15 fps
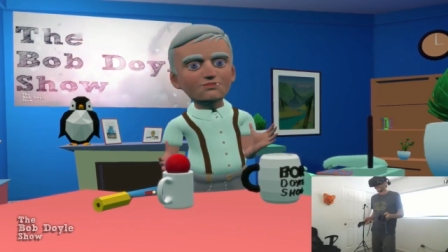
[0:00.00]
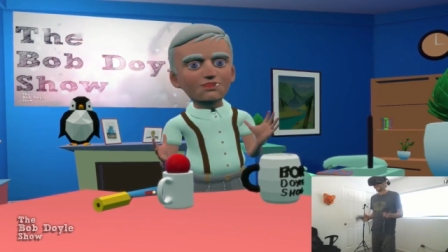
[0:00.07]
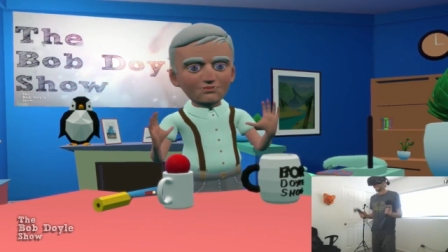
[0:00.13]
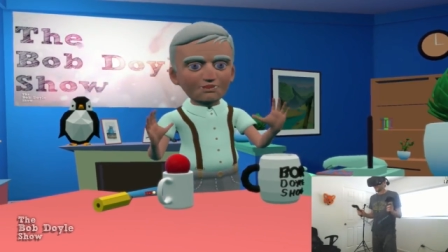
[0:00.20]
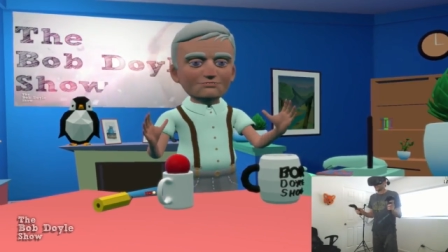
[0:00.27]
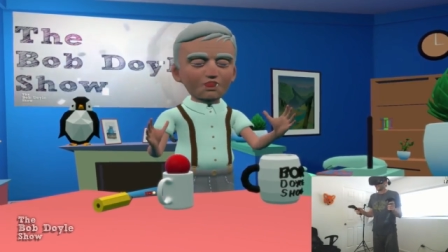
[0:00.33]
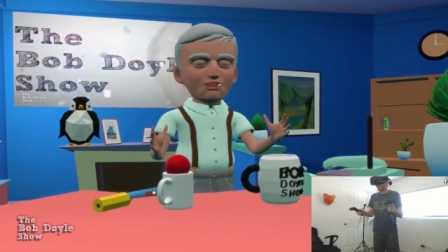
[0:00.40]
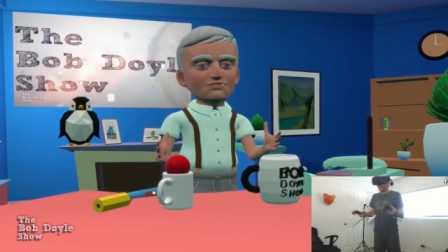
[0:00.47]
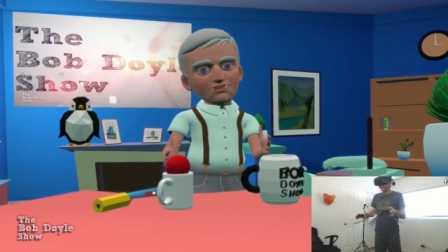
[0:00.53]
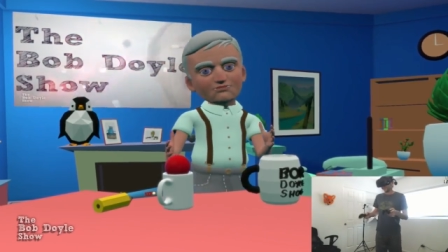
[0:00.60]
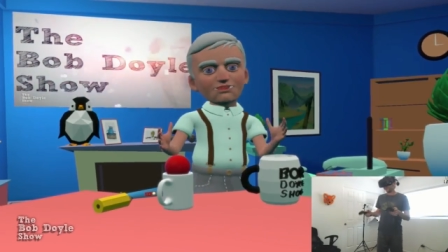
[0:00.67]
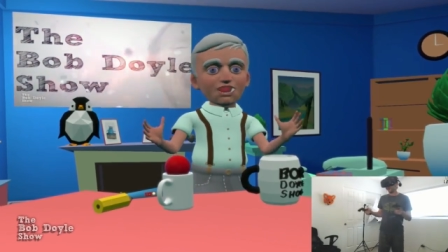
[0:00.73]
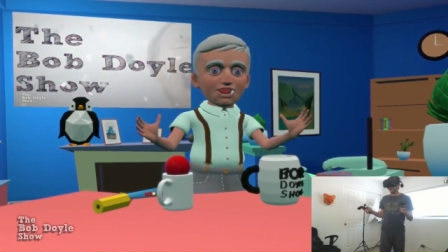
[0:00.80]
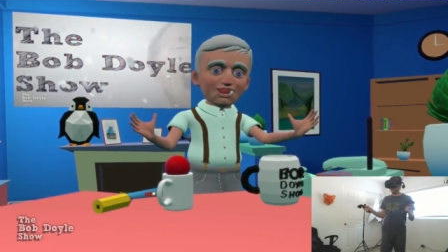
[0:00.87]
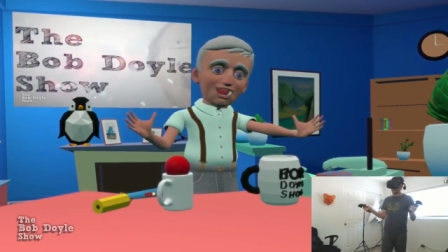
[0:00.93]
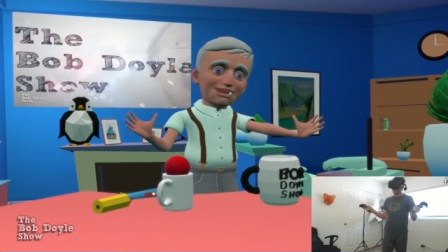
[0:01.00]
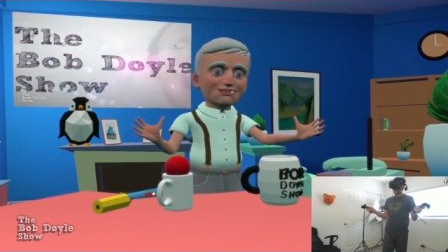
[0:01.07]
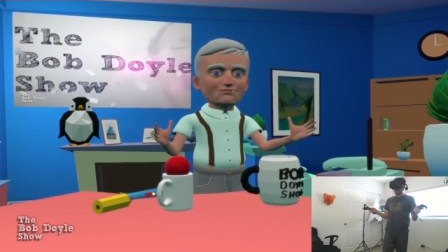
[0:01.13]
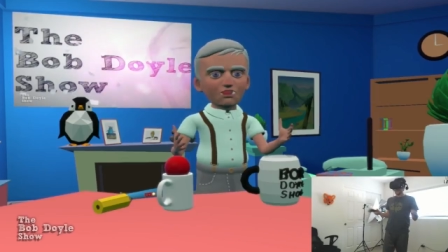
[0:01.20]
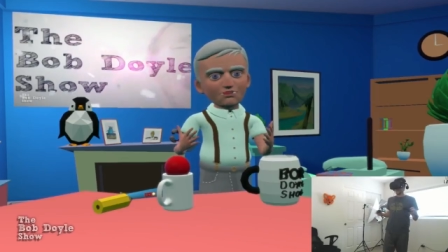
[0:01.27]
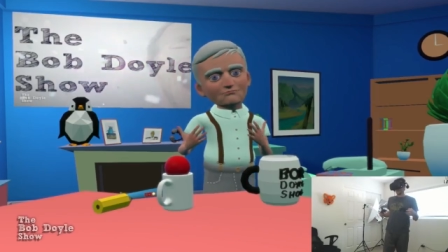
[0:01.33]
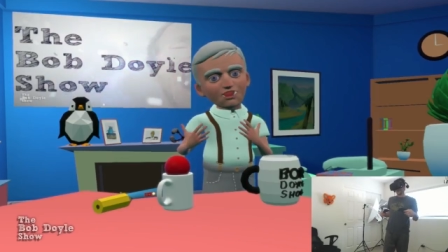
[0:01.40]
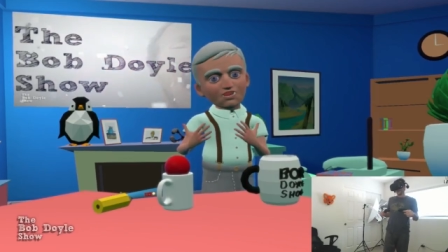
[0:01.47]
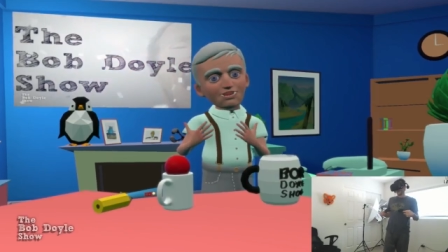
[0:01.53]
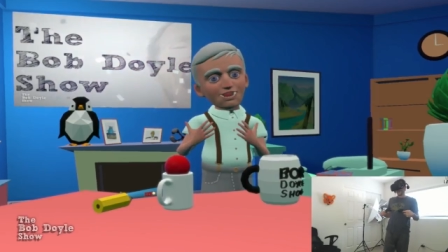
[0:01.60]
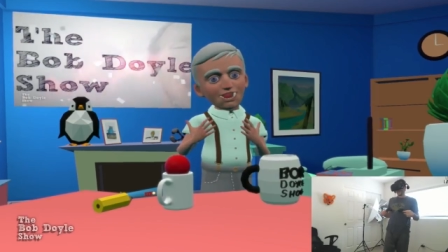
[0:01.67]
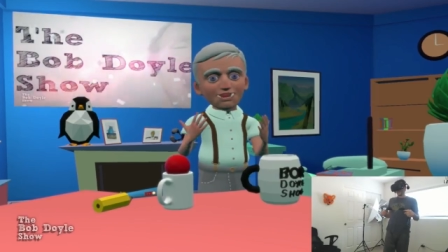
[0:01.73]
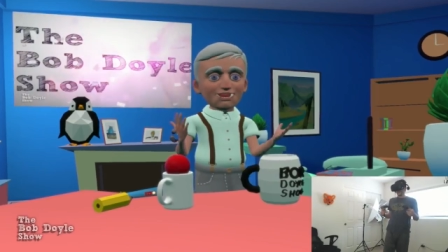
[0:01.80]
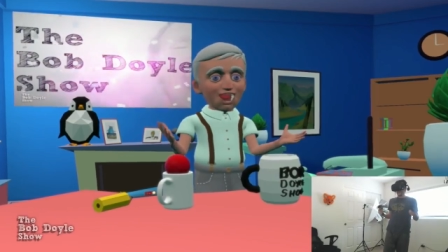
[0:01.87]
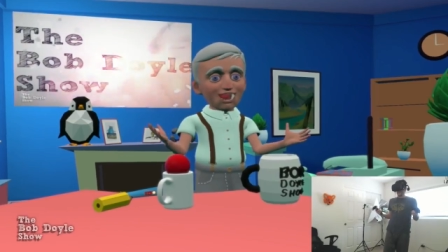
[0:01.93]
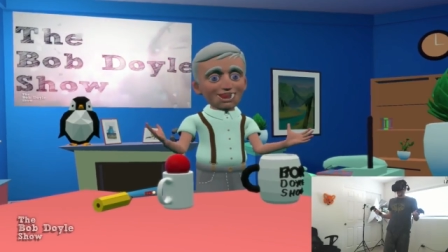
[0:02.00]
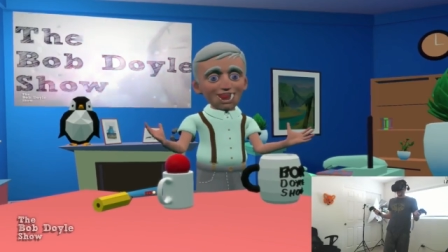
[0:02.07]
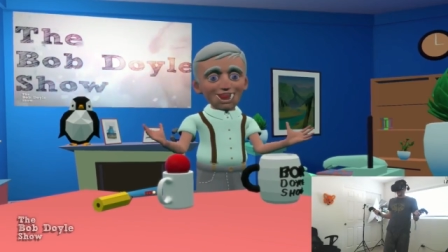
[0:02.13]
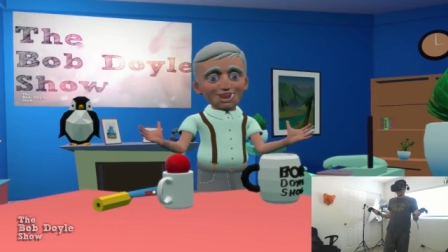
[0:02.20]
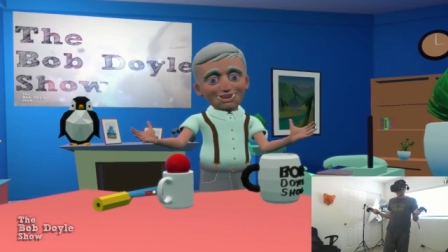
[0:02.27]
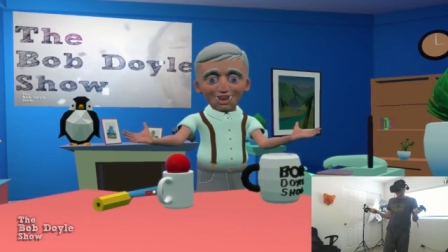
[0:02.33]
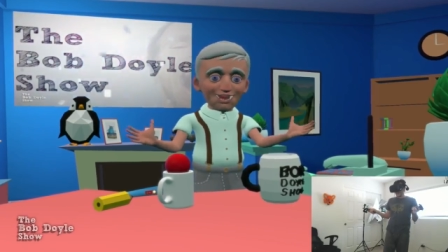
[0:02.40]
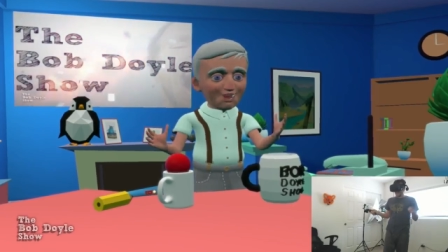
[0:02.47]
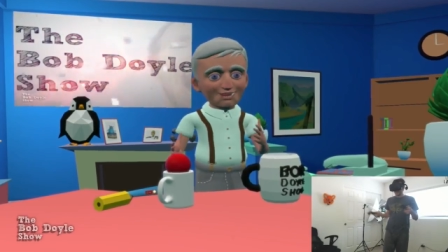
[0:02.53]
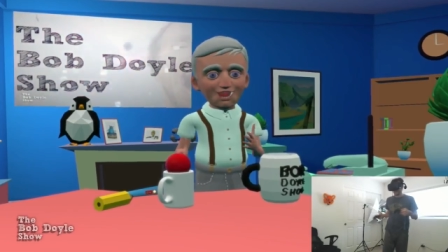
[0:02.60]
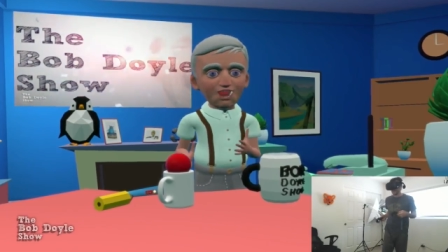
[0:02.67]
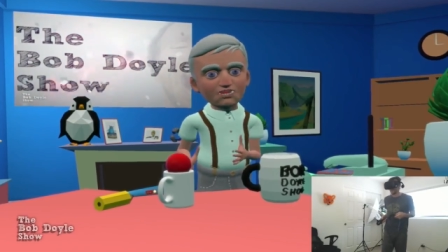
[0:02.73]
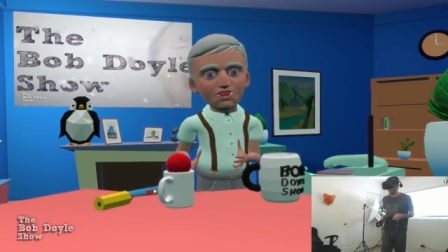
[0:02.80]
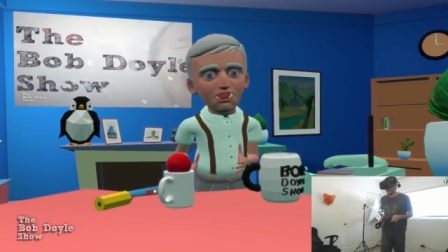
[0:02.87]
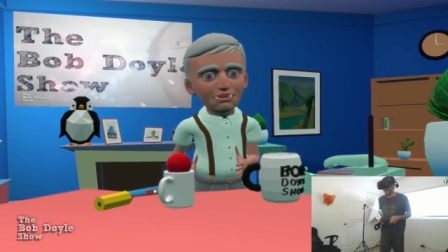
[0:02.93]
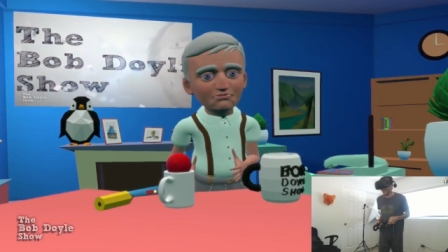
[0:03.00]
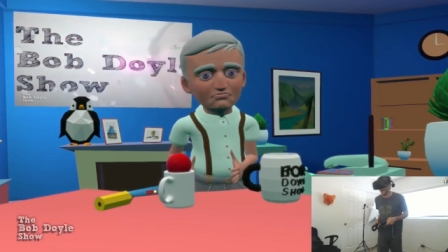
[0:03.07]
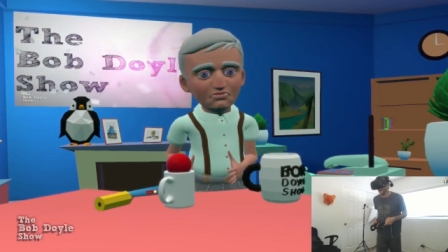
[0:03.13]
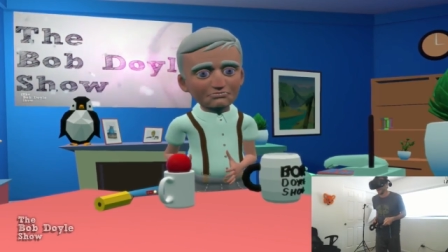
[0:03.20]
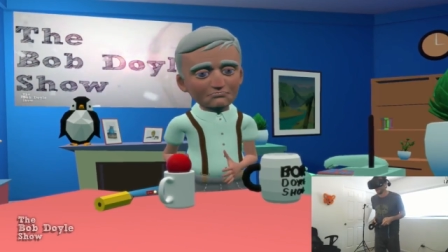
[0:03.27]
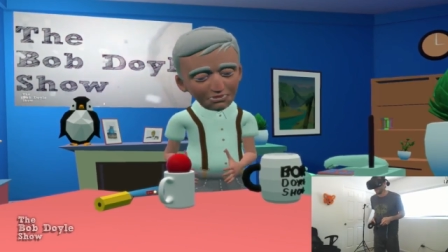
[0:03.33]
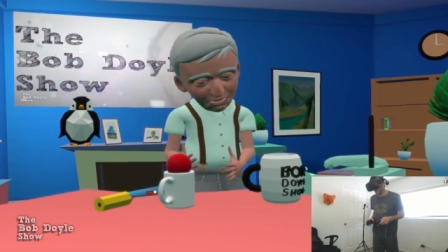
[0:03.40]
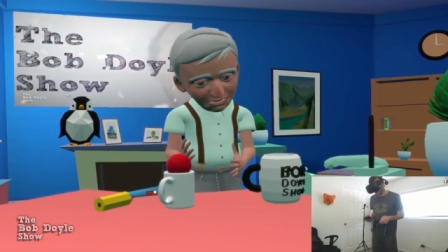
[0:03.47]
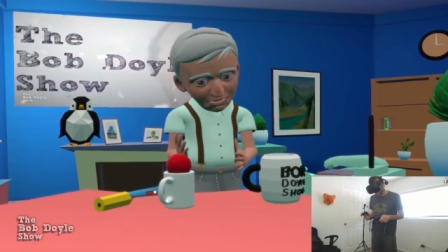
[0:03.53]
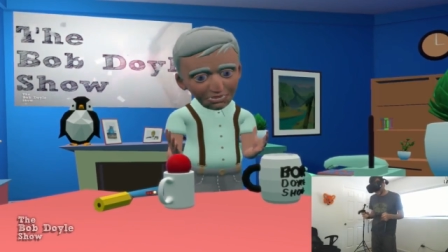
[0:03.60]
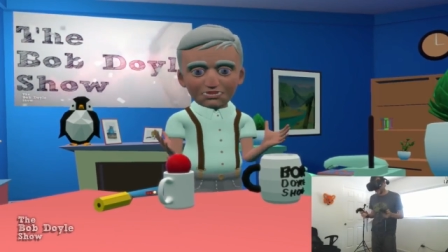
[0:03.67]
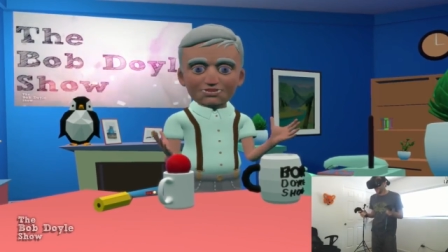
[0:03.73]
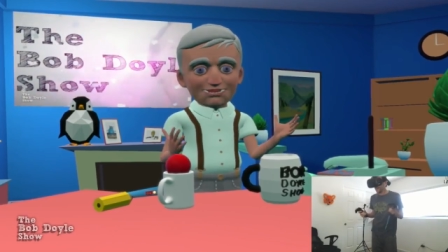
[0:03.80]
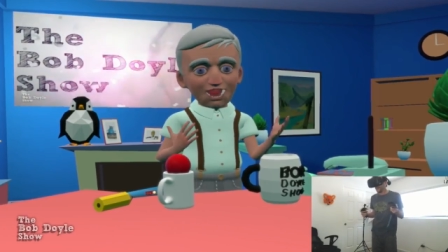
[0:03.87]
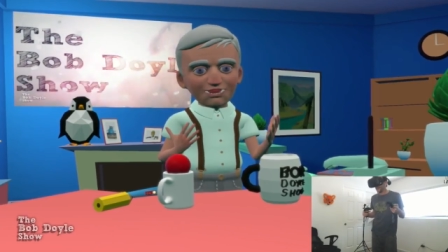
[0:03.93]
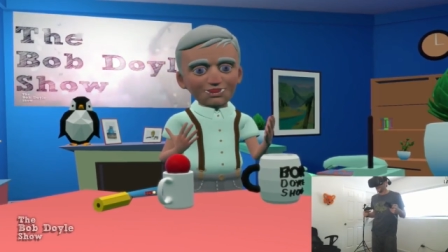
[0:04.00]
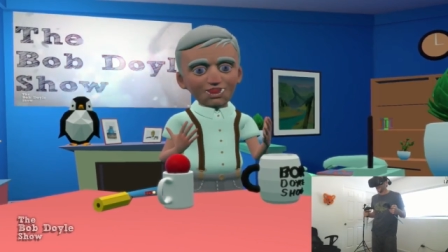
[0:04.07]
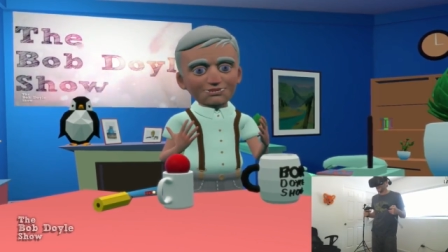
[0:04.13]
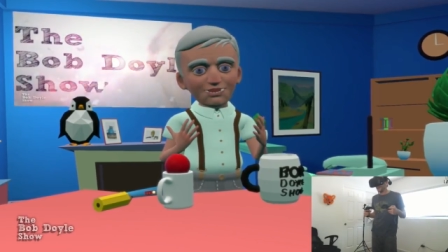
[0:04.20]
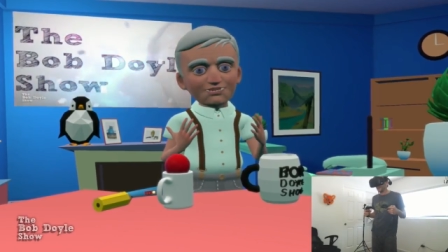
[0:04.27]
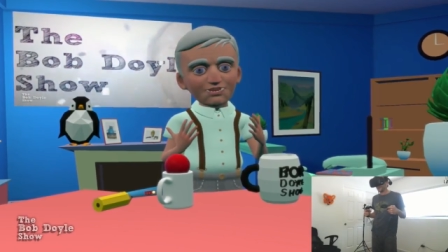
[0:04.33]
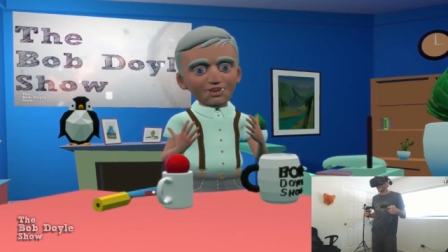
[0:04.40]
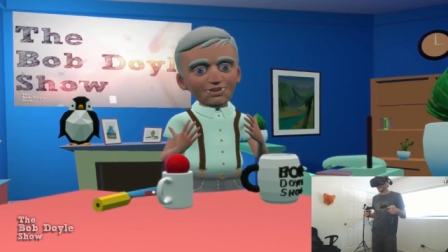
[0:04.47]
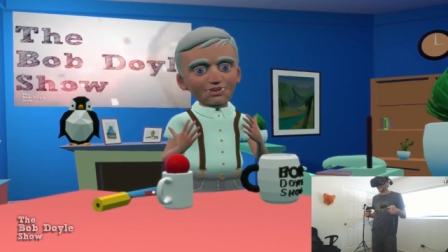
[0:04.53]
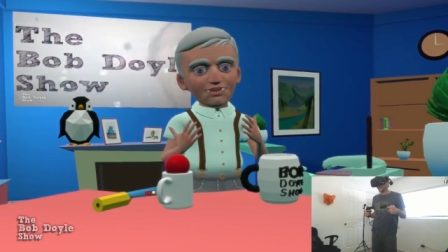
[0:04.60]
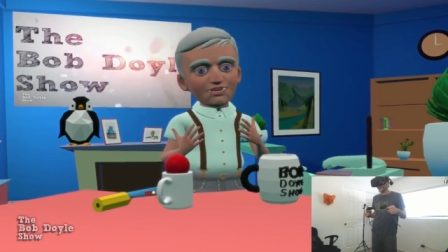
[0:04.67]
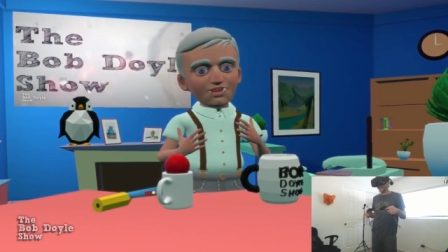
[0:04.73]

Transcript: Now, first of all, normally I talk like this when I am this man, but the thing is,